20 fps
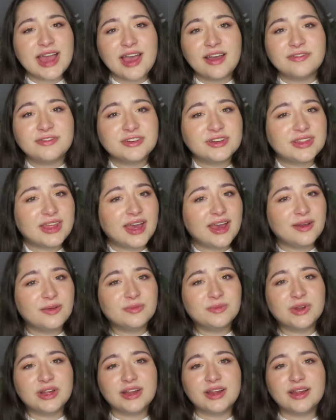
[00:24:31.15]
after
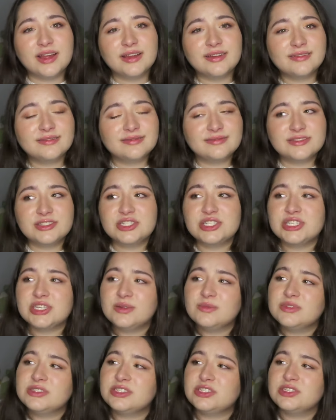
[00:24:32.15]
that where
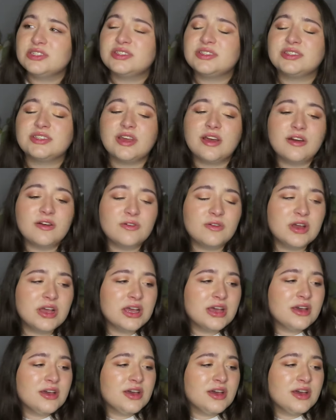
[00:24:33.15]
shit was just so